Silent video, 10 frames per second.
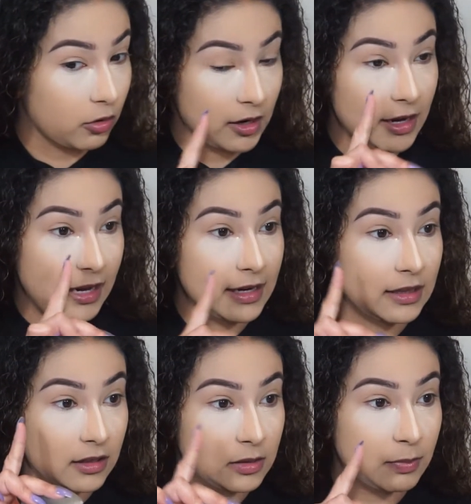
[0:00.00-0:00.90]
it kind of
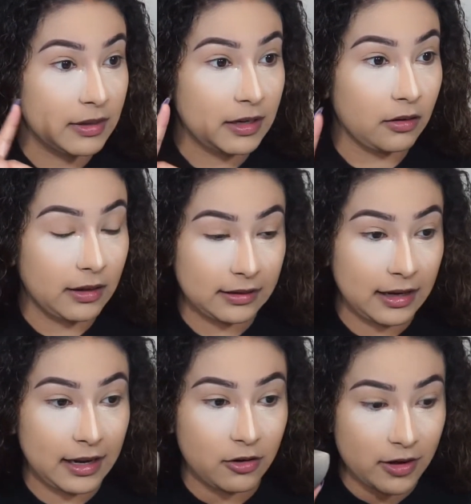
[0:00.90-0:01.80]
looks blended out like that,
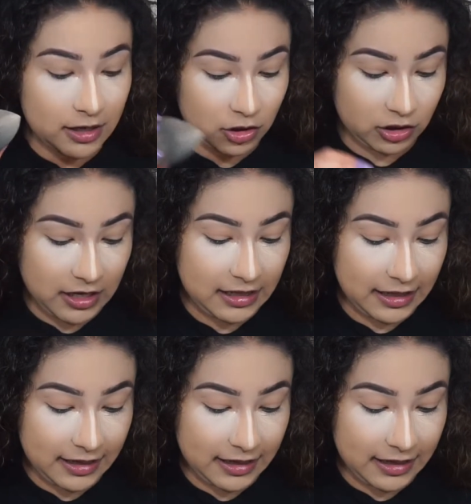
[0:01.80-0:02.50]
I go ahead and just take like